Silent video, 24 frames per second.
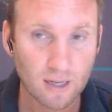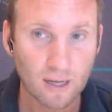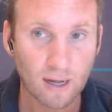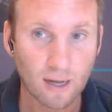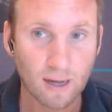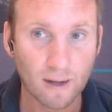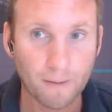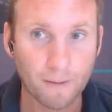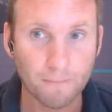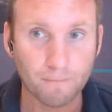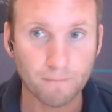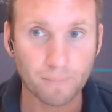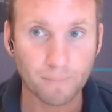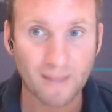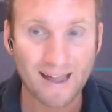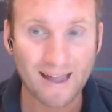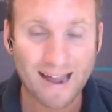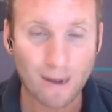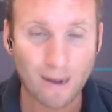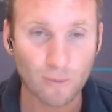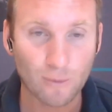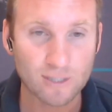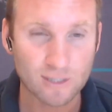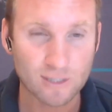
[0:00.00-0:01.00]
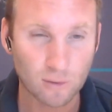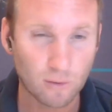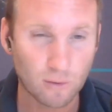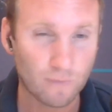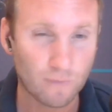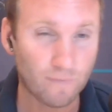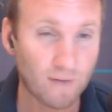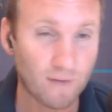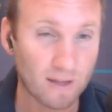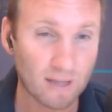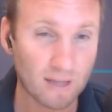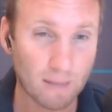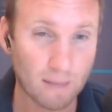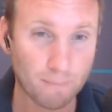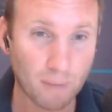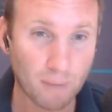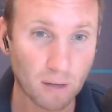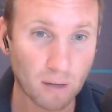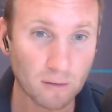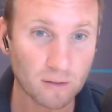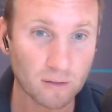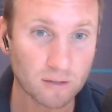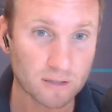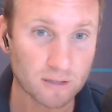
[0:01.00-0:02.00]
how it's going to affect their
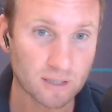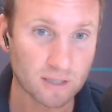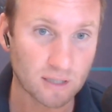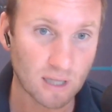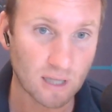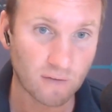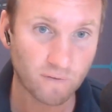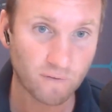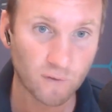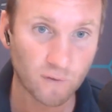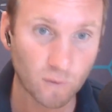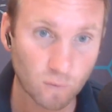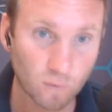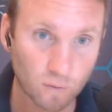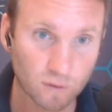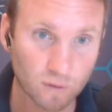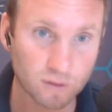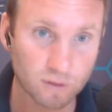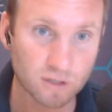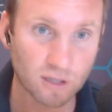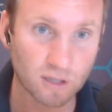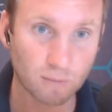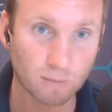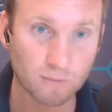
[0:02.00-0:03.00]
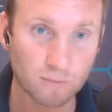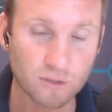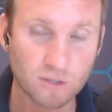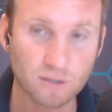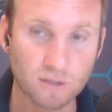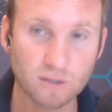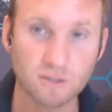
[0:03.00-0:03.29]
bunkers and their fuel consumption.